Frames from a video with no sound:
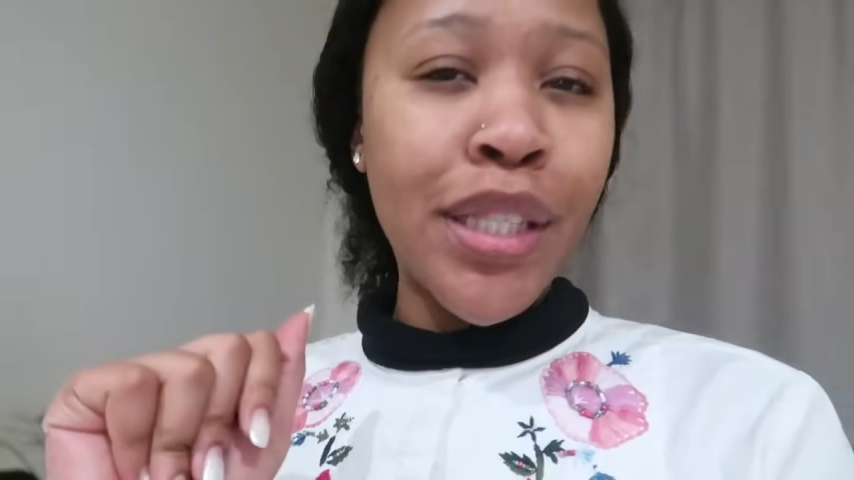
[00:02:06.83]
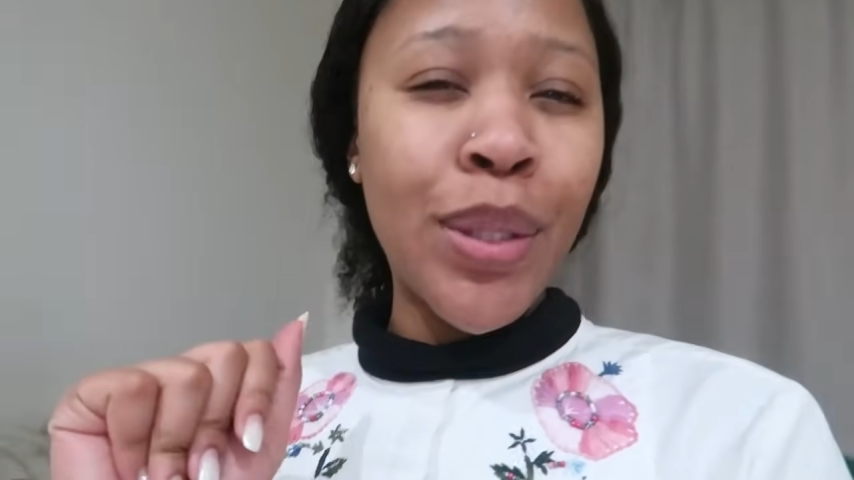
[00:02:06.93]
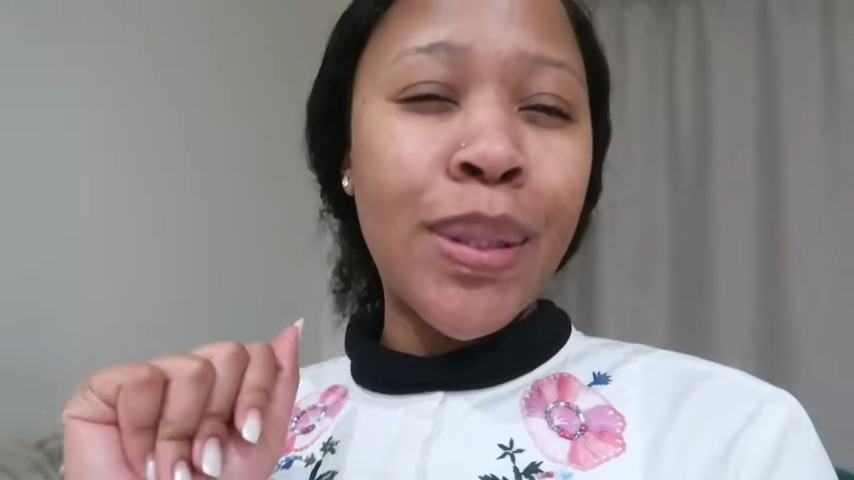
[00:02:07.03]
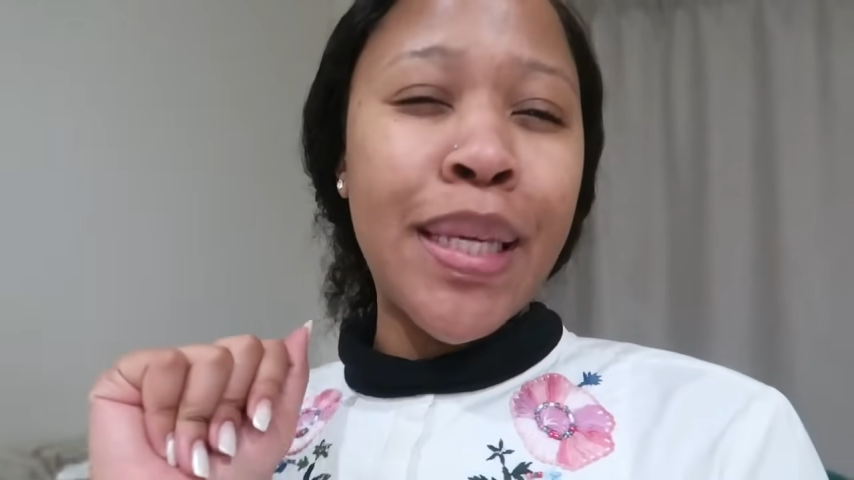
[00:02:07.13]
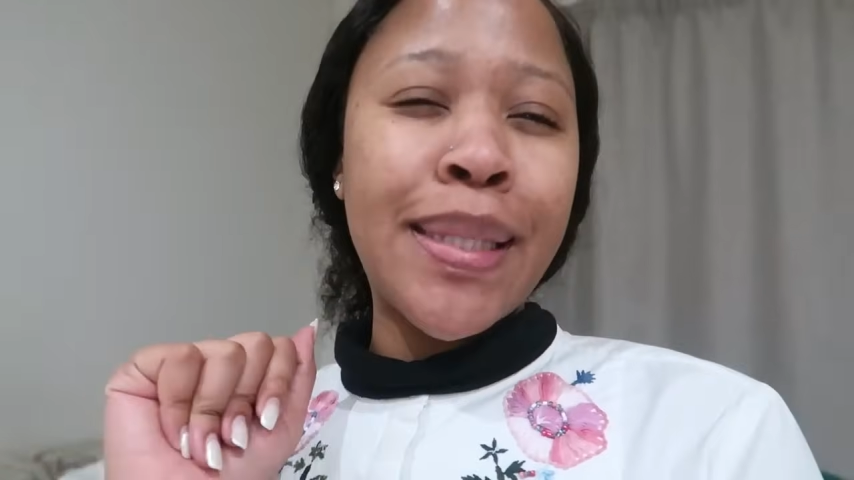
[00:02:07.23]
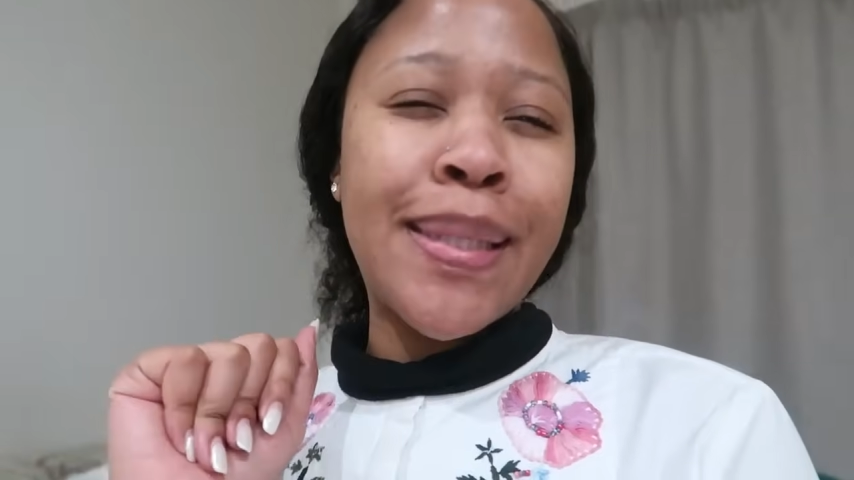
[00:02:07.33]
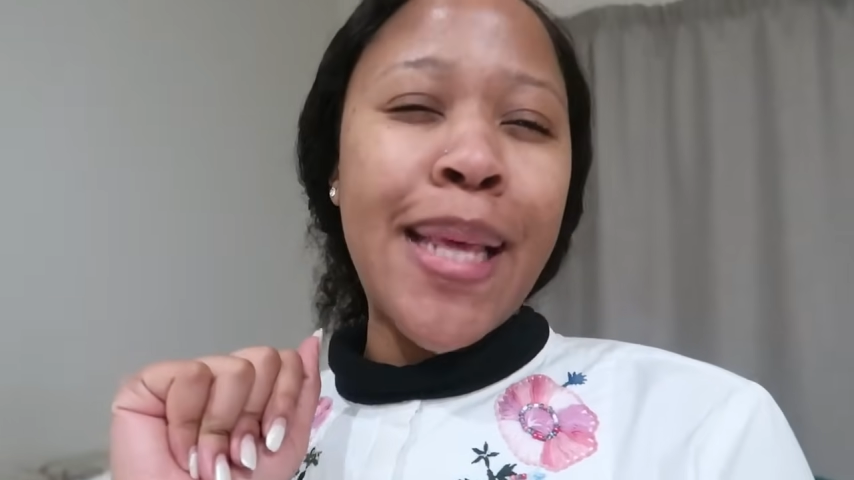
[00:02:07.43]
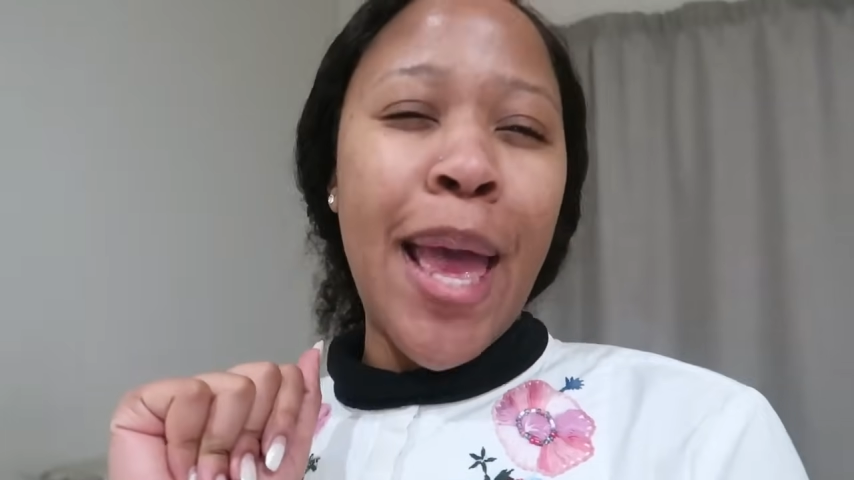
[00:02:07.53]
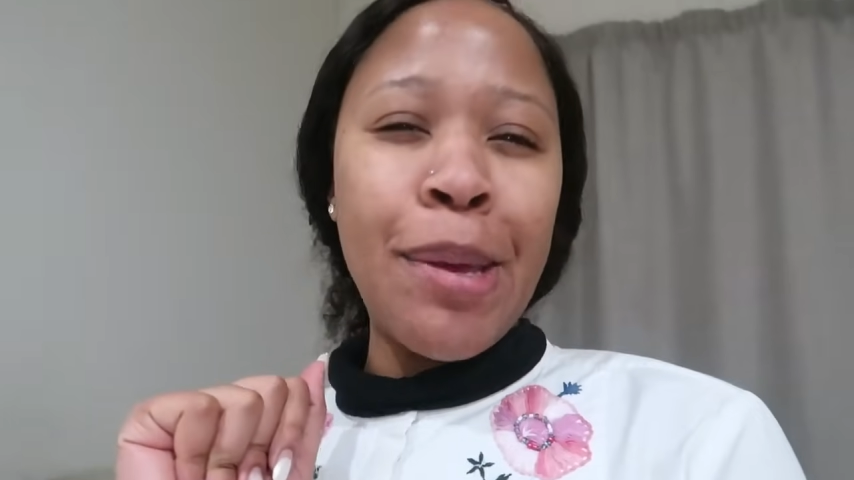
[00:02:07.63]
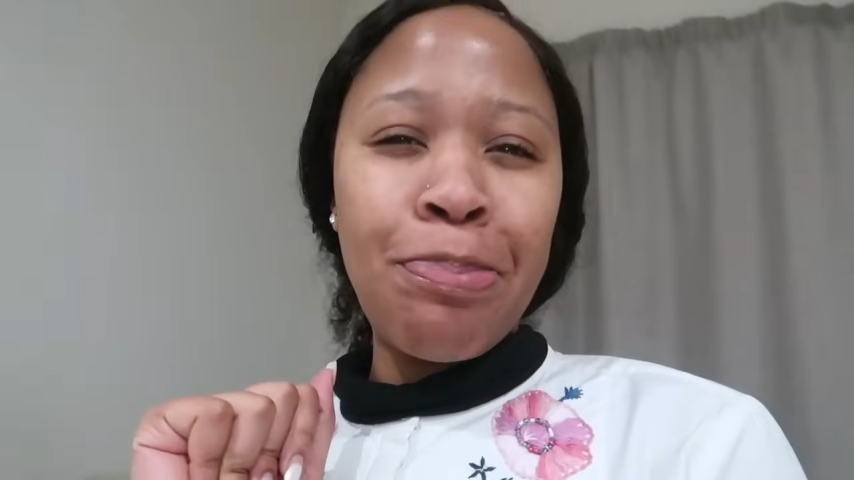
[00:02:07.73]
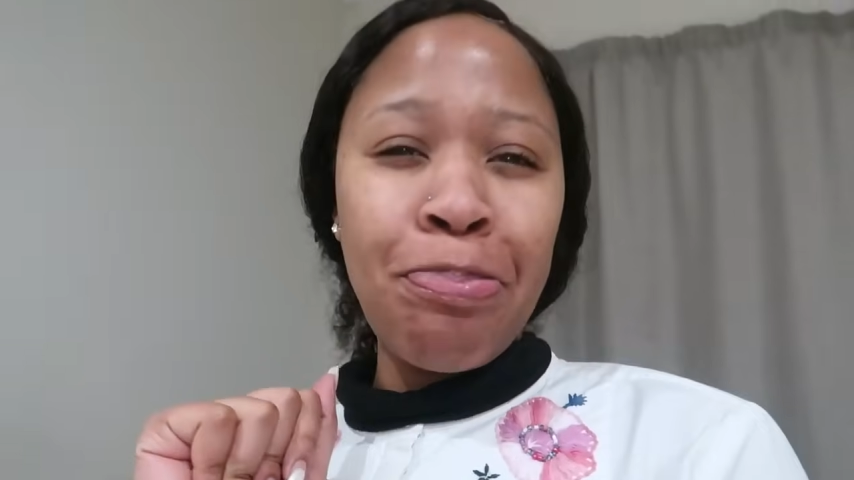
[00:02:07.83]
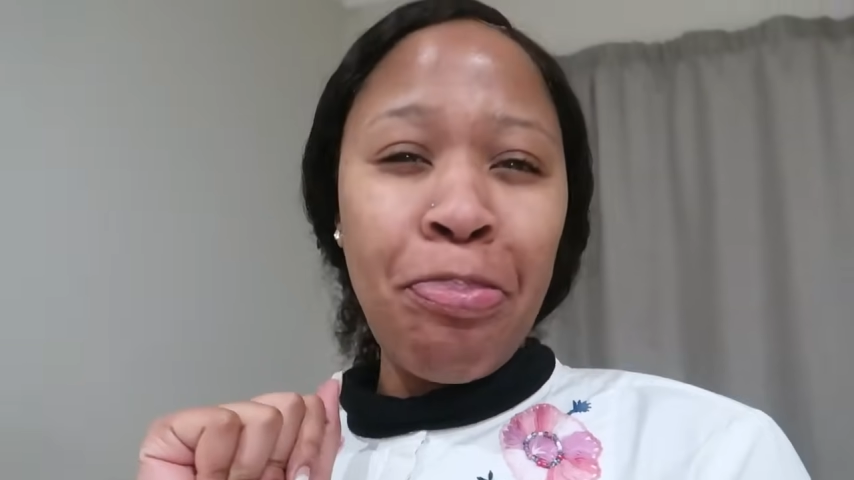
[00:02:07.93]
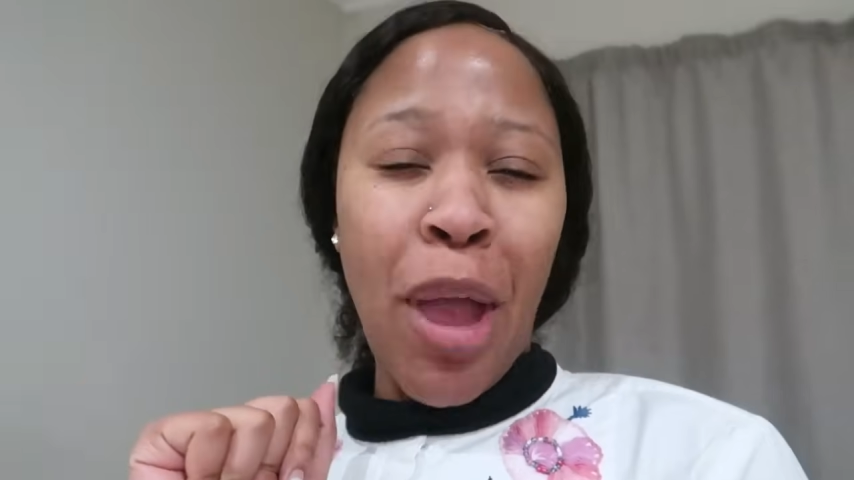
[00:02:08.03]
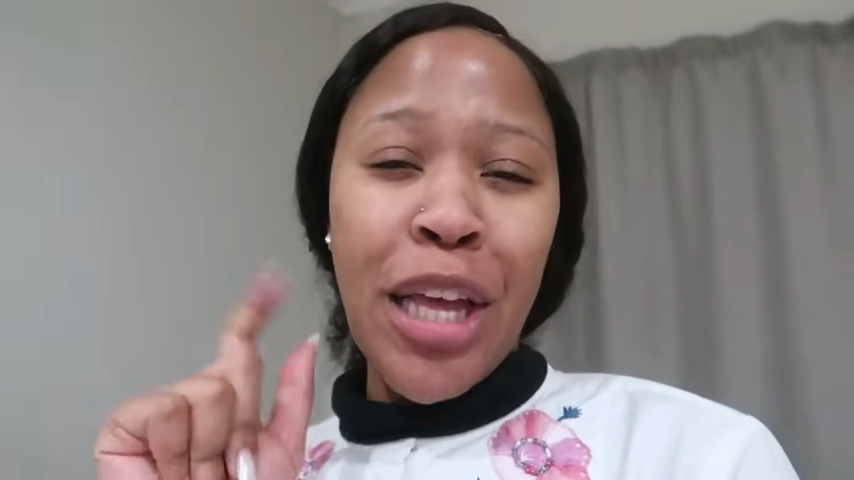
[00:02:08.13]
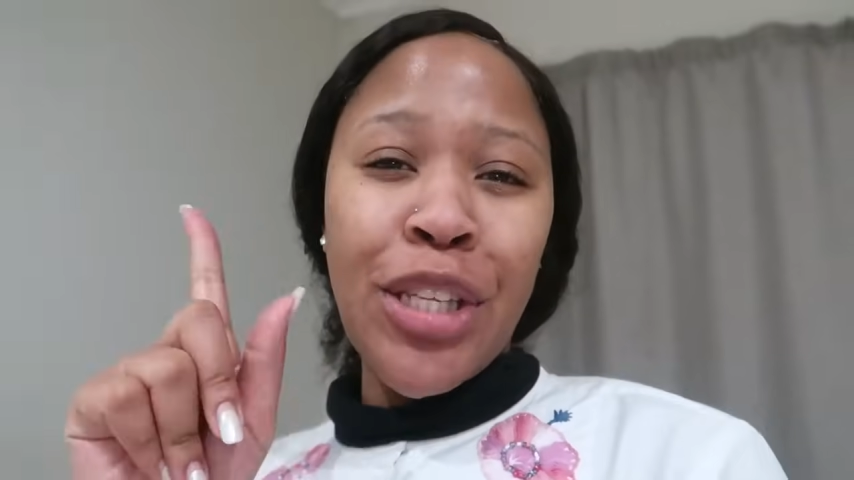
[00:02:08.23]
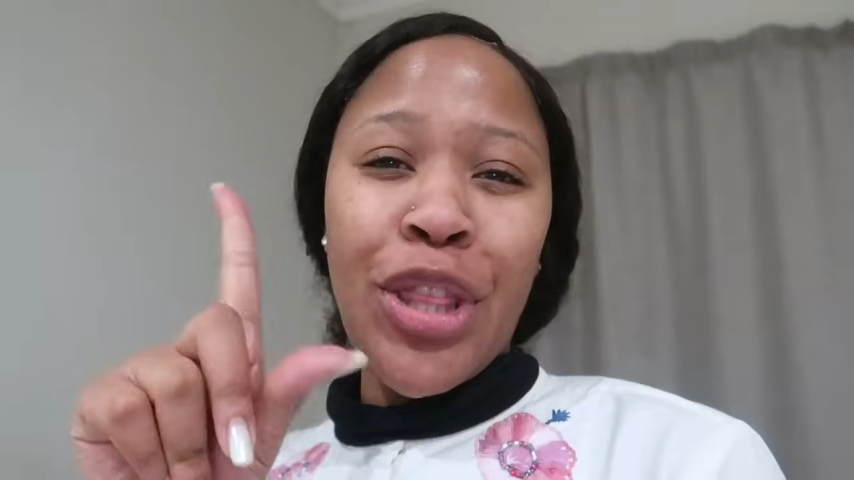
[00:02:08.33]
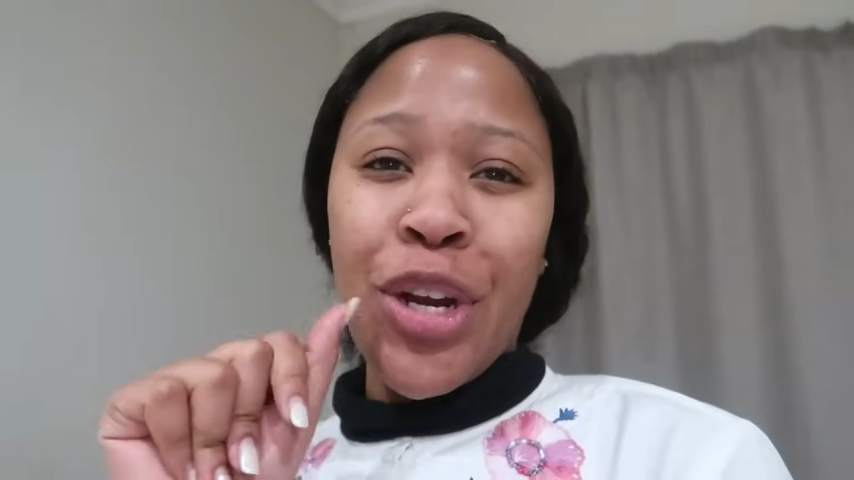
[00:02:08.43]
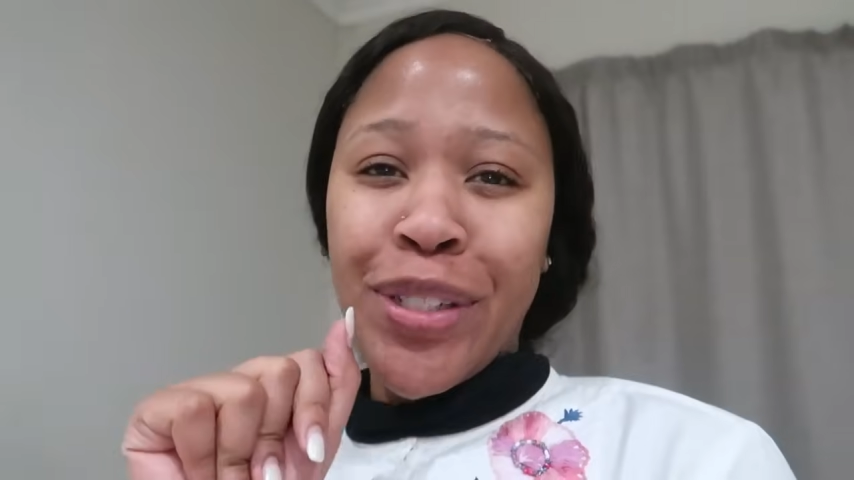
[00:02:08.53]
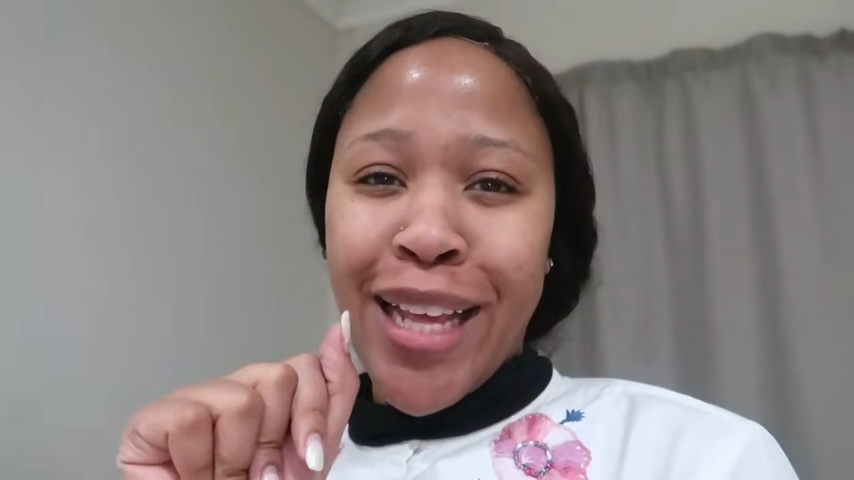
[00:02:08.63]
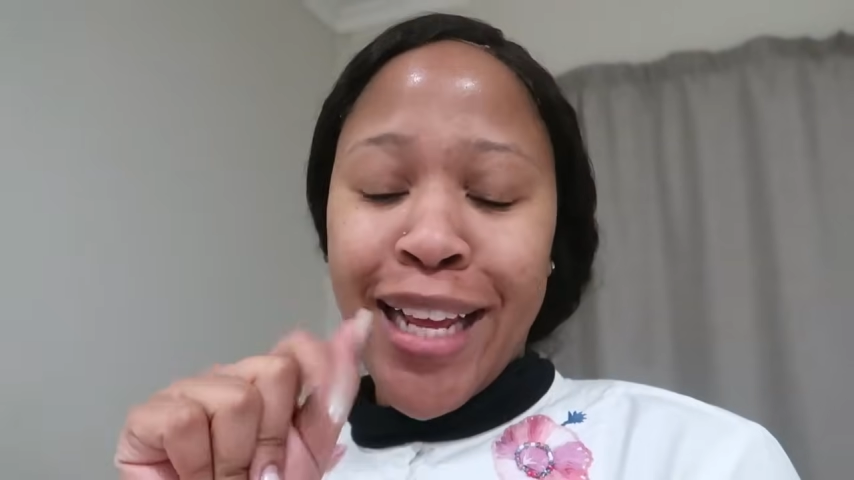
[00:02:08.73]
So today is a
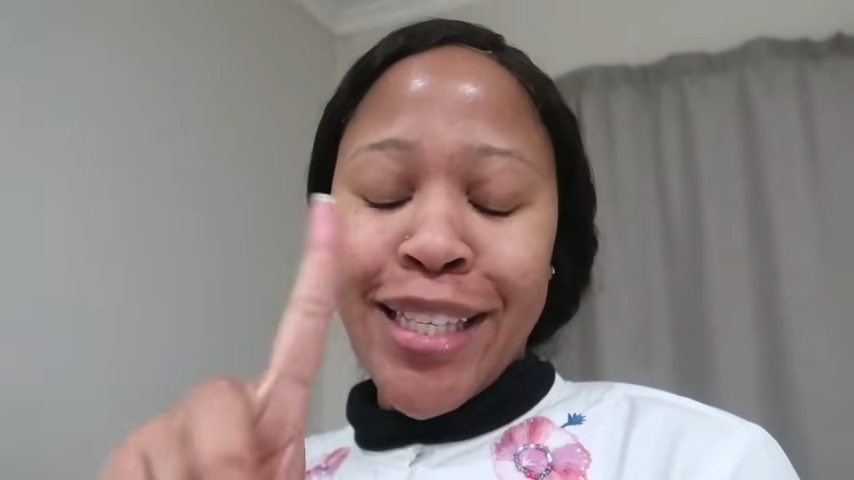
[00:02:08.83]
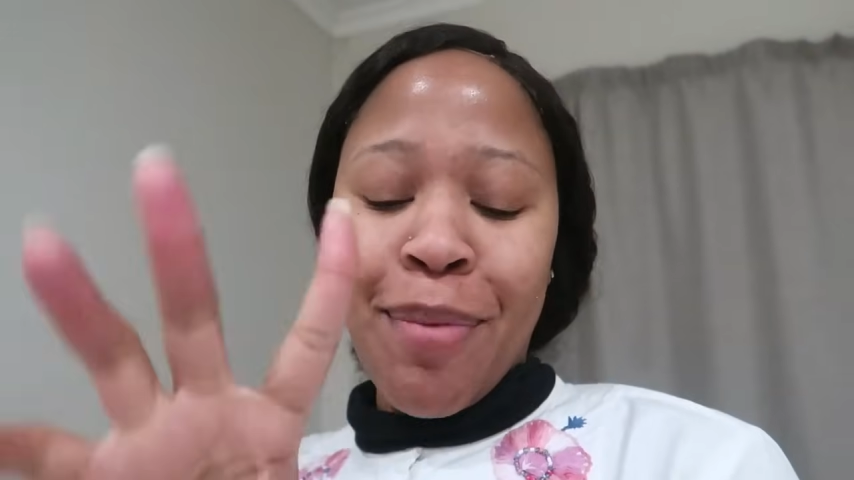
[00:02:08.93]
Thursday,